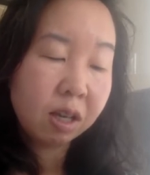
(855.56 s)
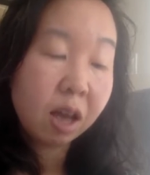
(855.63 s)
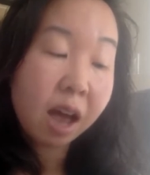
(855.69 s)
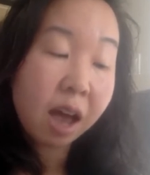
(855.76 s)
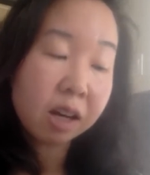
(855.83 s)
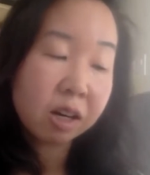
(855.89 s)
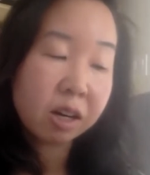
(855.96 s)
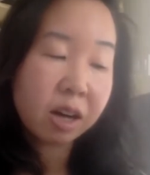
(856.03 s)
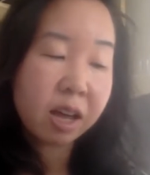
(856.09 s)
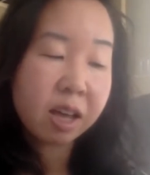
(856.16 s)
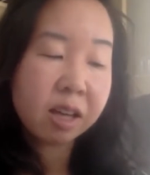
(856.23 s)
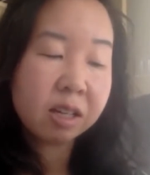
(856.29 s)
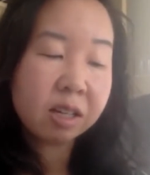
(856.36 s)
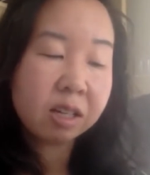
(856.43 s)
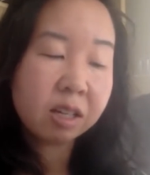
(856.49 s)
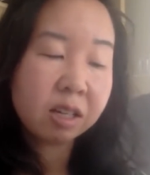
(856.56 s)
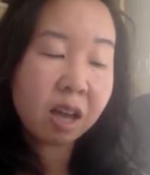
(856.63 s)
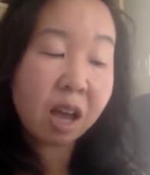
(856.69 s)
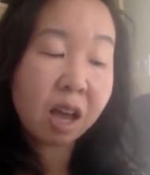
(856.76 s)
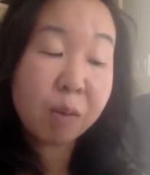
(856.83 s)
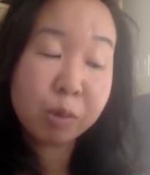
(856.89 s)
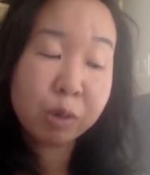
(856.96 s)
At our end,
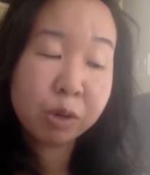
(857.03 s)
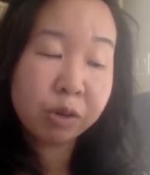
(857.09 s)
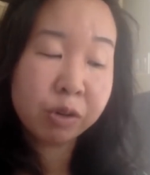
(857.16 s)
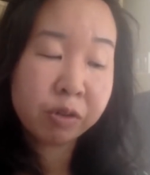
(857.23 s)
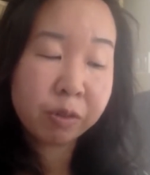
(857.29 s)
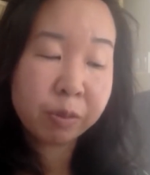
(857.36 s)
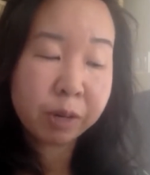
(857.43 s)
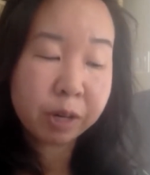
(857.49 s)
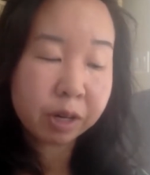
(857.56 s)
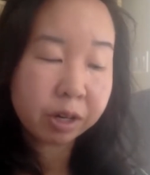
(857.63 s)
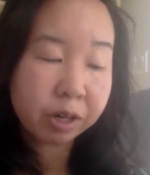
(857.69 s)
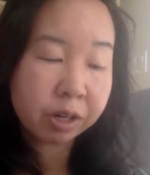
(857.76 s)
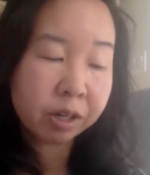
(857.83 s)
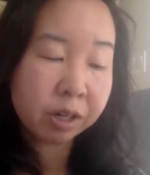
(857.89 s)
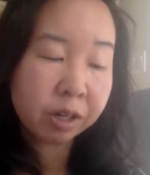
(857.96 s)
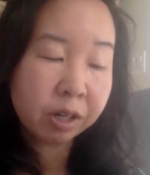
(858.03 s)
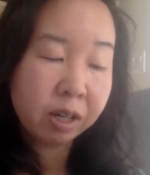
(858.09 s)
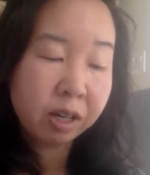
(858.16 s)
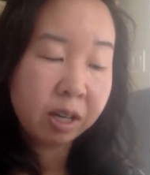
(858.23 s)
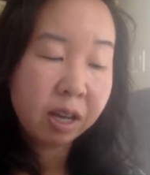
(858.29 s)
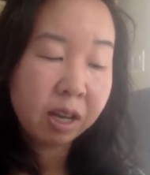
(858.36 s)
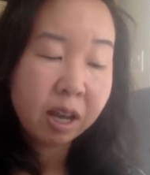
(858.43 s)
I broke from her,
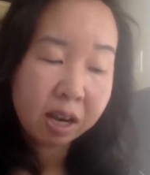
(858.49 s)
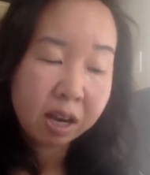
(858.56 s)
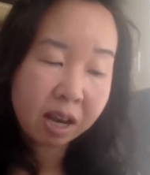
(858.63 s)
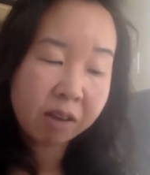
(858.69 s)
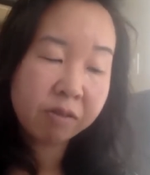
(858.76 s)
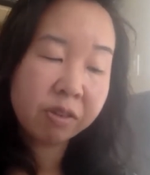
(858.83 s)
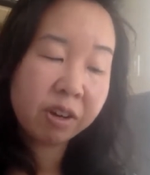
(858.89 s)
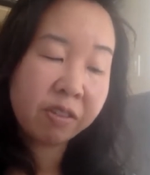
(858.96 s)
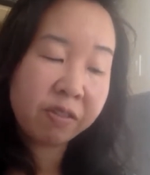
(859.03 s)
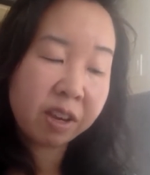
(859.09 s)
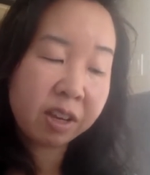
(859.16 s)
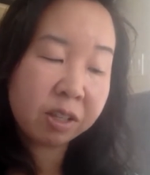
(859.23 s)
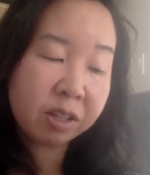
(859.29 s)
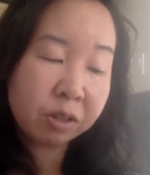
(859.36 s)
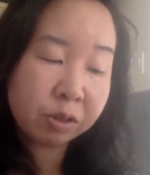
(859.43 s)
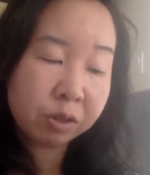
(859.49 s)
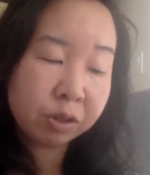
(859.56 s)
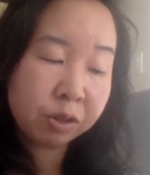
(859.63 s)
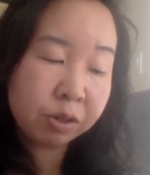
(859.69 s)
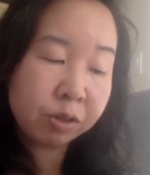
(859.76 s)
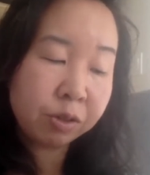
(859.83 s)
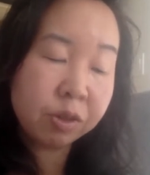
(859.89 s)
and every face
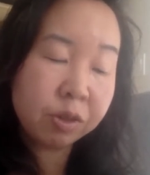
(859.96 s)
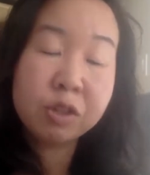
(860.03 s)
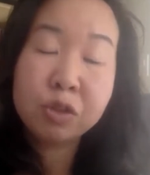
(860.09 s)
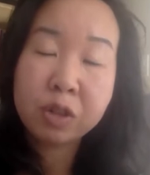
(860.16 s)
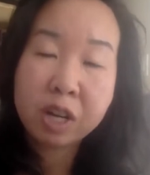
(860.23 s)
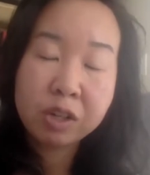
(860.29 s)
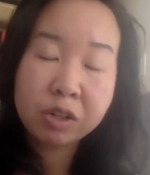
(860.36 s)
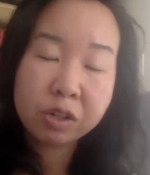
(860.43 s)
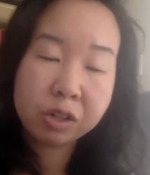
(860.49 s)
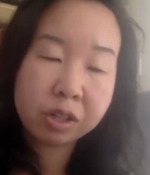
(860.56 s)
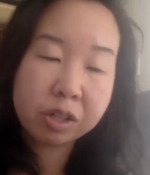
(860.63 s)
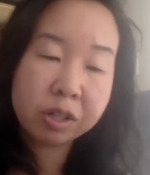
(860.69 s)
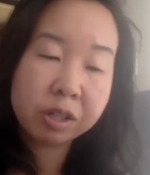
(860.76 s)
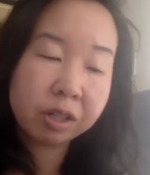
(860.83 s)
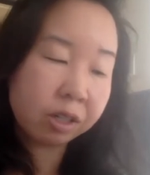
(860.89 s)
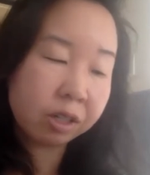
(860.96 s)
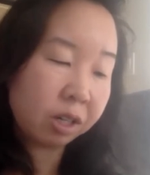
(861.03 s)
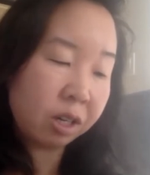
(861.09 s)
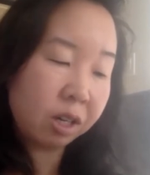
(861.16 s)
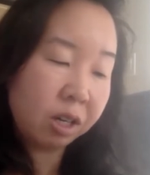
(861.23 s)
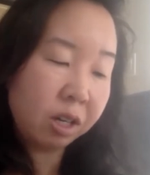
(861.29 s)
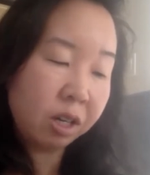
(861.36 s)
grew stranger.
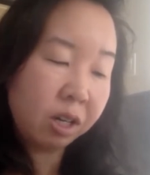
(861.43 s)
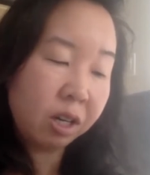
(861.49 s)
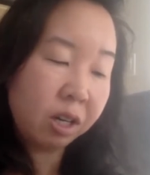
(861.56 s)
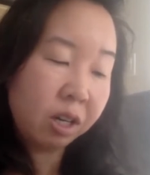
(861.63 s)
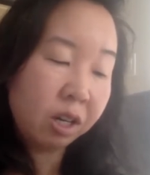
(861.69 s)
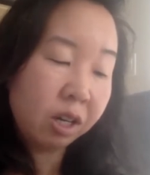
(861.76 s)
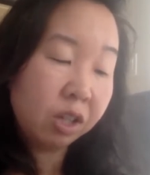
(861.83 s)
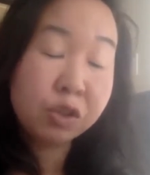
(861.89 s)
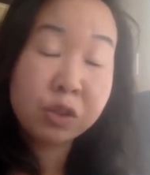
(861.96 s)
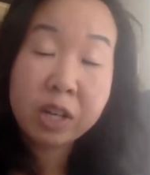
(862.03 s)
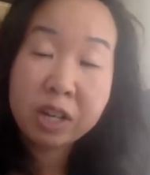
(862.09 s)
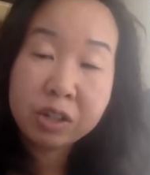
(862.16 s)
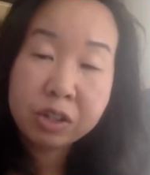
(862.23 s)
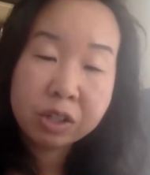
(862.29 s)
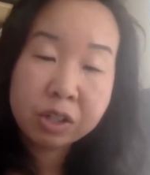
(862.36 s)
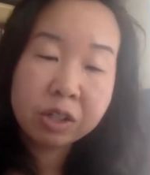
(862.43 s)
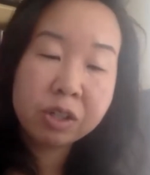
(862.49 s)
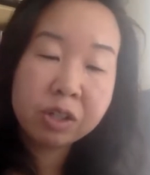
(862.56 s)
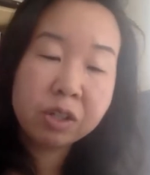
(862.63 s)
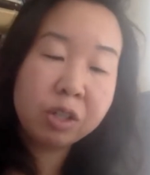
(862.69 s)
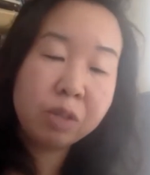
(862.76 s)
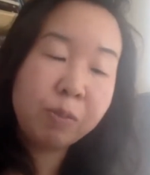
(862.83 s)

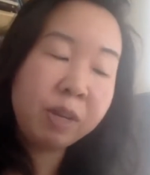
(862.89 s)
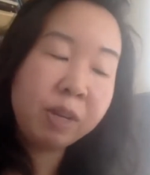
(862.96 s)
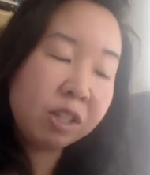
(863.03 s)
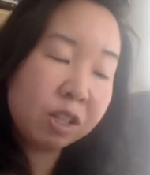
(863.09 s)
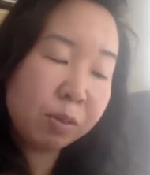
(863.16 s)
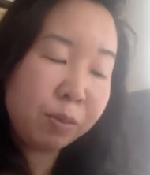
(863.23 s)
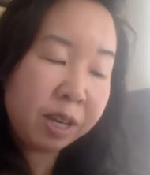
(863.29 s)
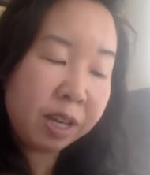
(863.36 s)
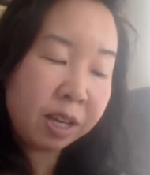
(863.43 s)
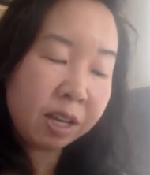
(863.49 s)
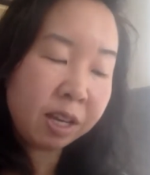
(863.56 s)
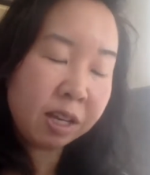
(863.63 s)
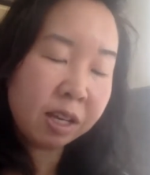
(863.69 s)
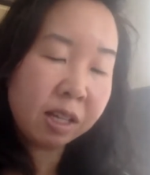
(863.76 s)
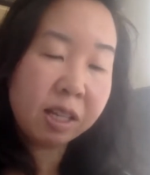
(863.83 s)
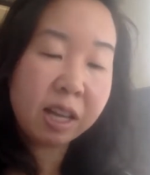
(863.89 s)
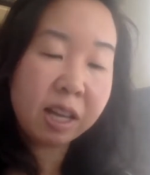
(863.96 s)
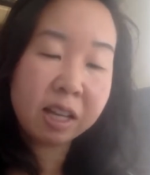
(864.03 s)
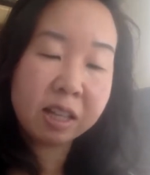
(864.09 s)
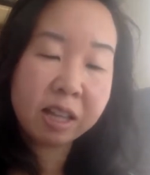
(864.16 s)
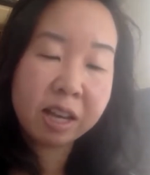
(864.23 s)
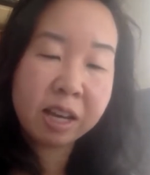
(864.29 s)
Stranger, speak to me
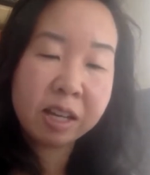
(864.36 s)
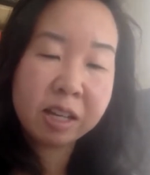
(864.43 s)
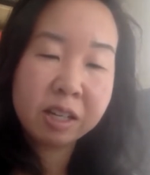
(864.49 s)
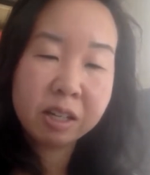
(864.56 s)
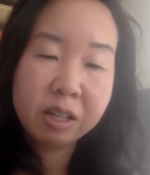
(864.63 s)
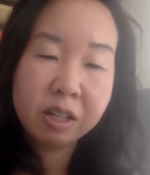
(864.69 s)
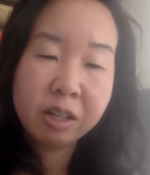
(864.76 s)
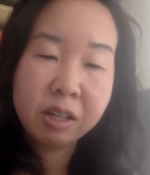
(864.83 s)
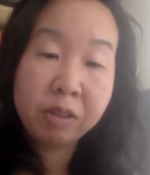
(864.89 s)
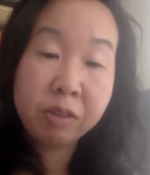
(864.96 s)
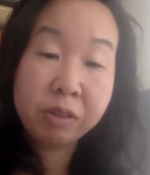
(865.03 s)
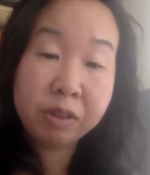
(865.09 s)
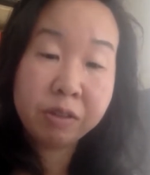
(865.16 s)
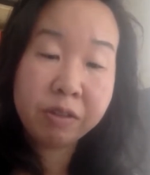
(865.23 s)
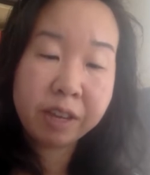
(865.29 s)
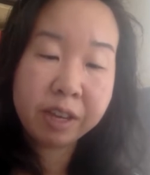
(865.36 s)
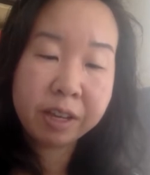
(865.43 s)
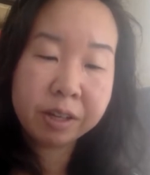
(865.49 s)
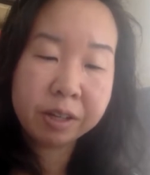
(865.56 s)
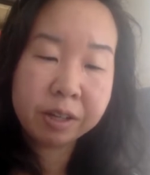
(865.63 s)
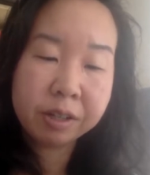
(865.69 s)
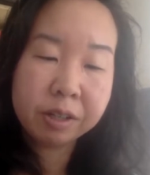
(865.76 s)
like light through a
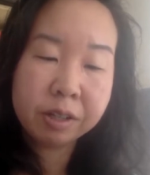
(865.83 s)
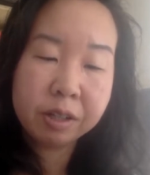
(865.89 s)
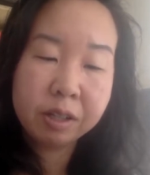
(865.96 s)
veil.